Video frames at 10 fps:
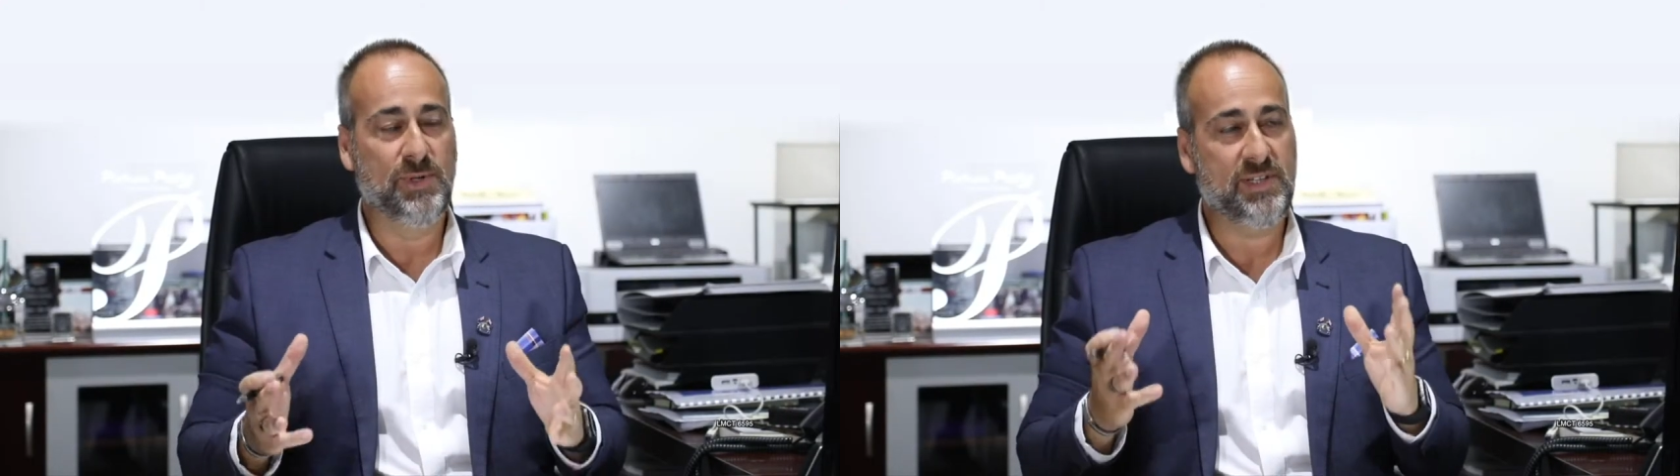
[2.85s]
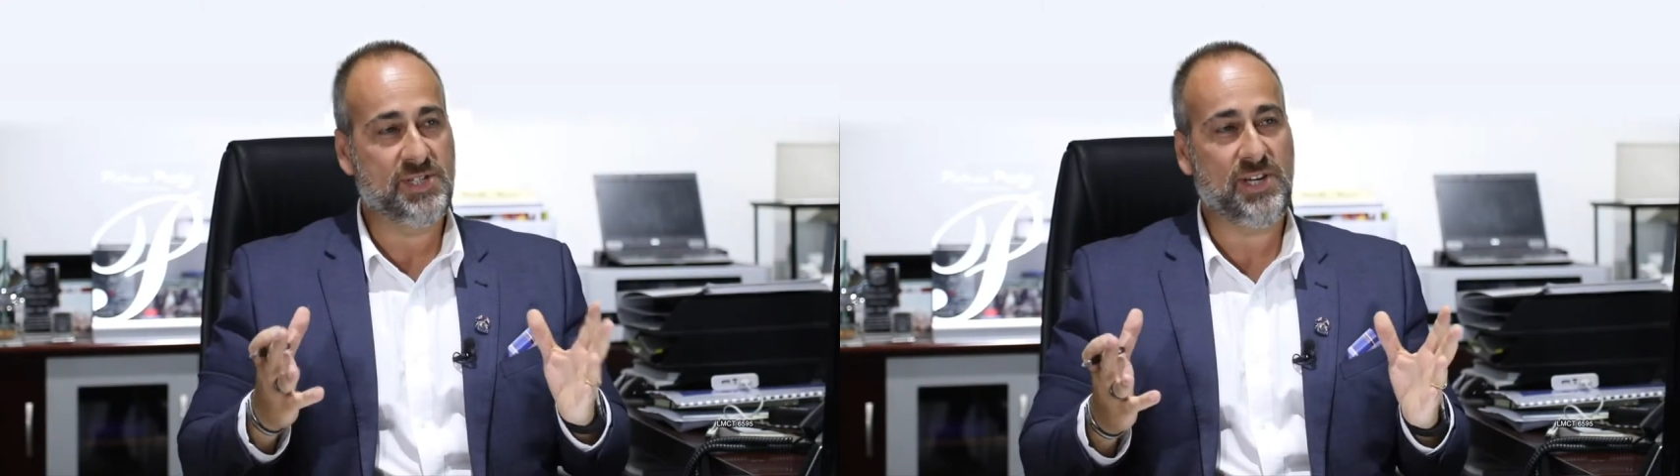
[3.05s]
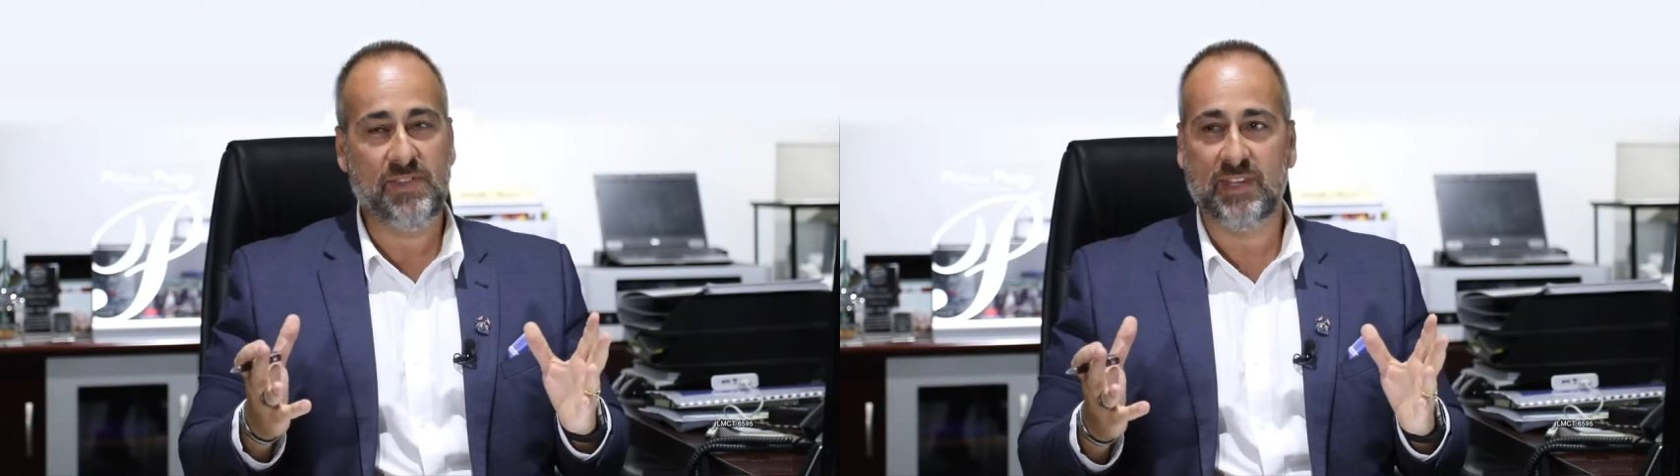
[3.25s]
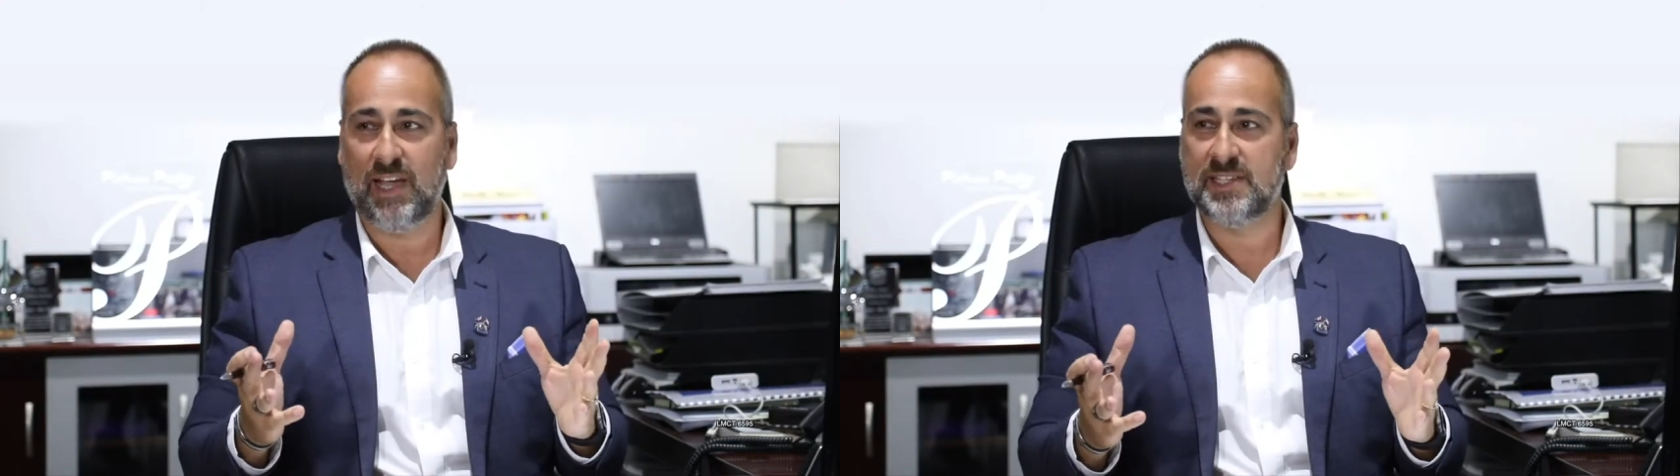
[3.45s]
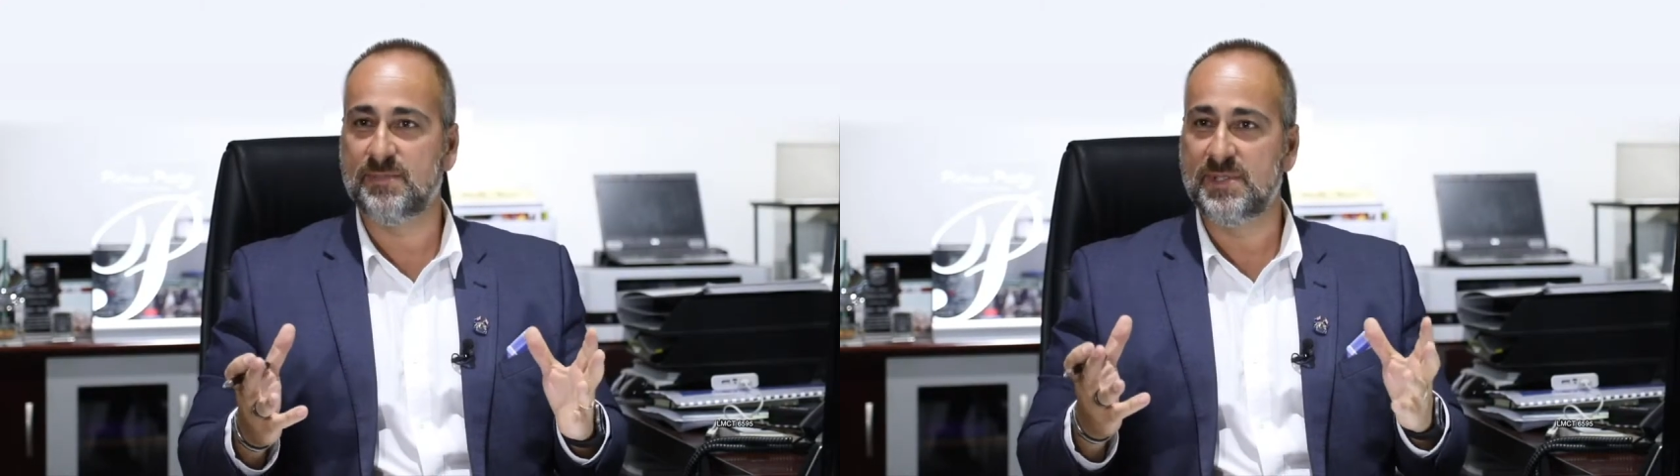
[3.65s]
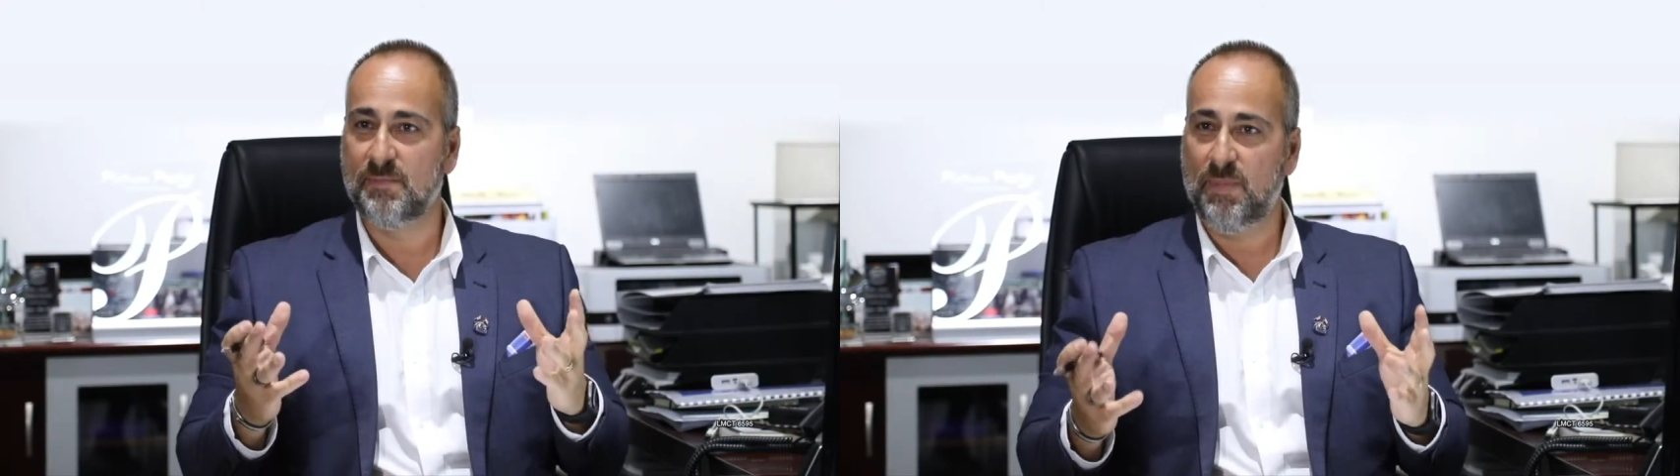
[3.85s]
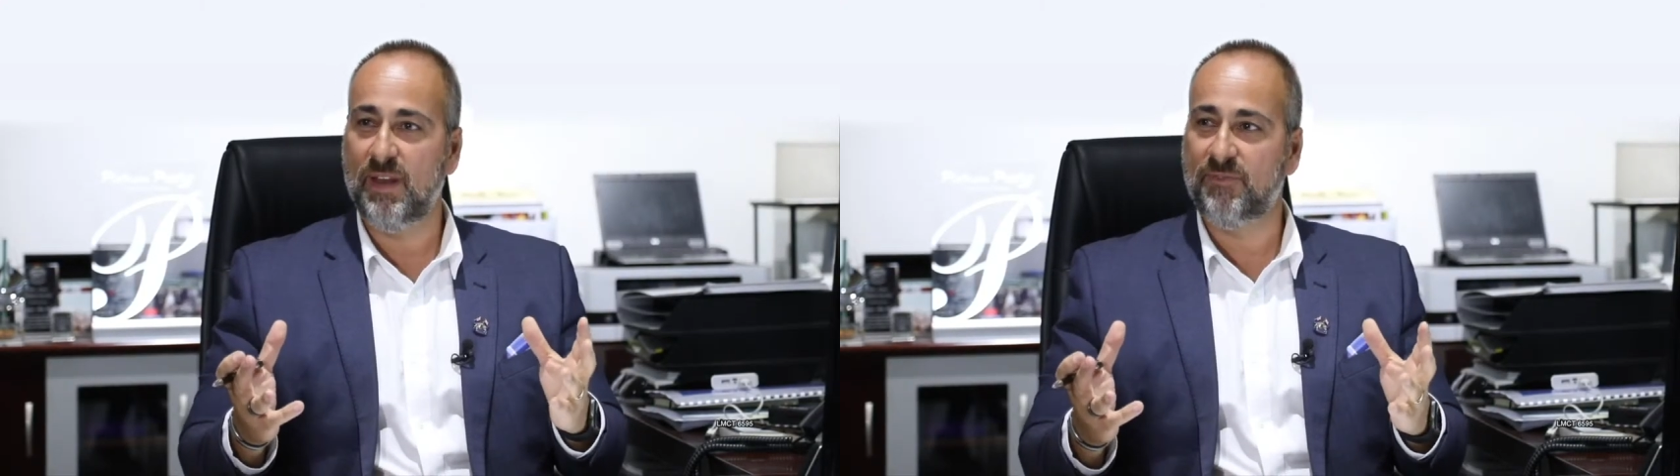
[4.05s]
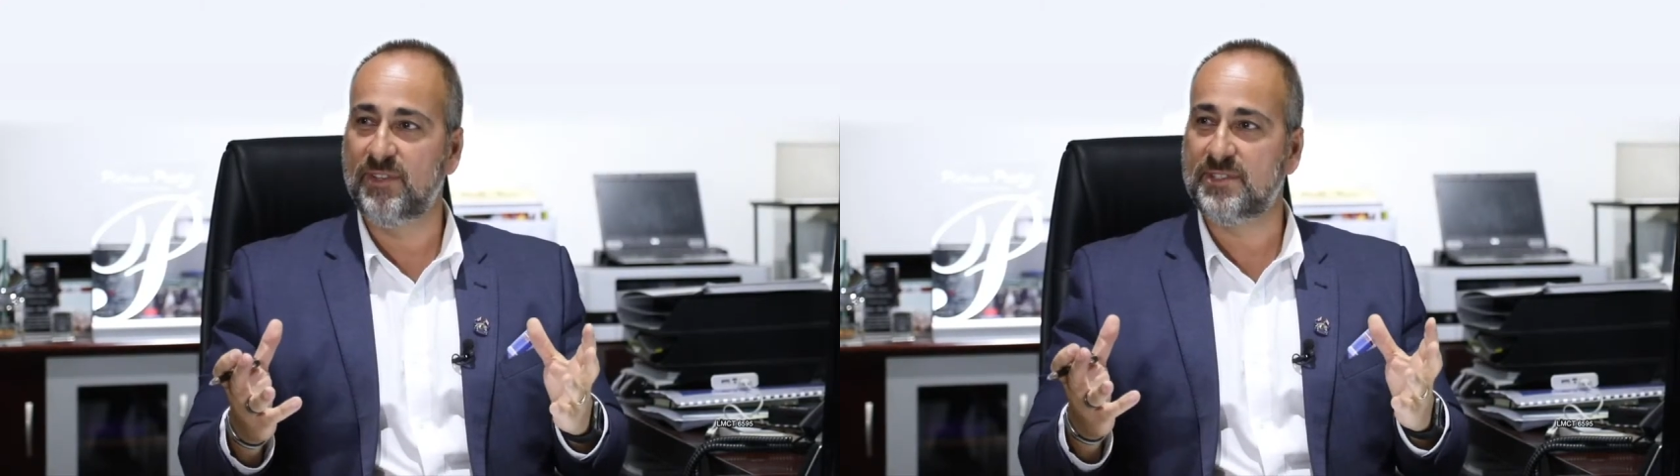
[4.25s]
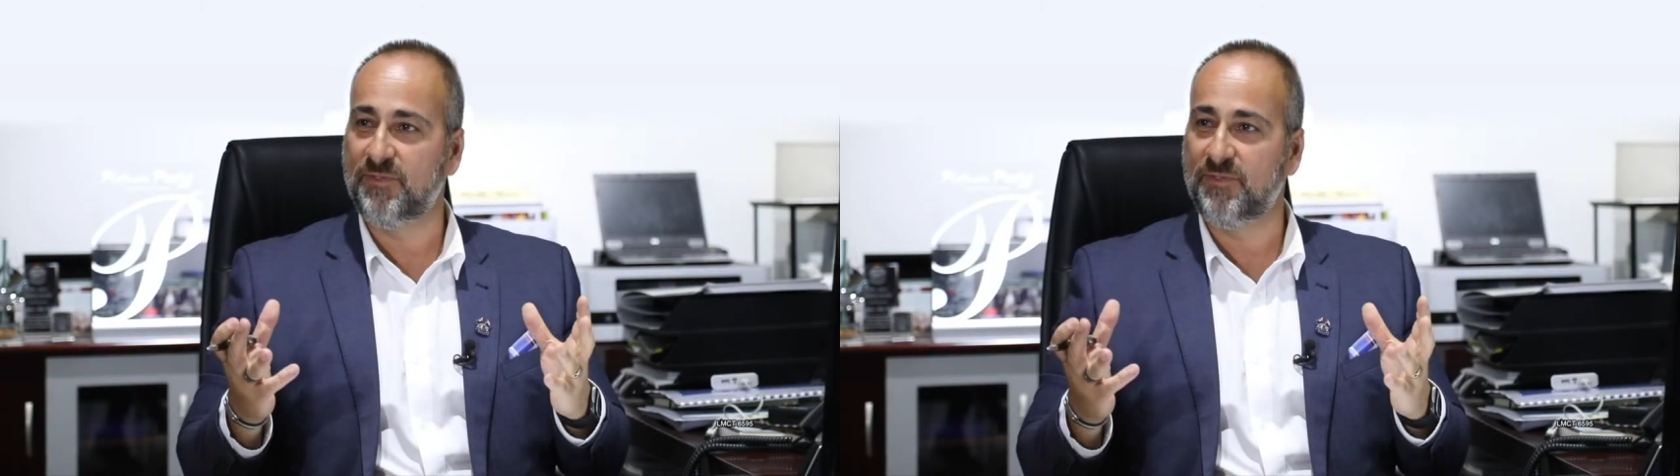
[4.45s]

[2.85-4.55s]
We need to show the customers the benefits,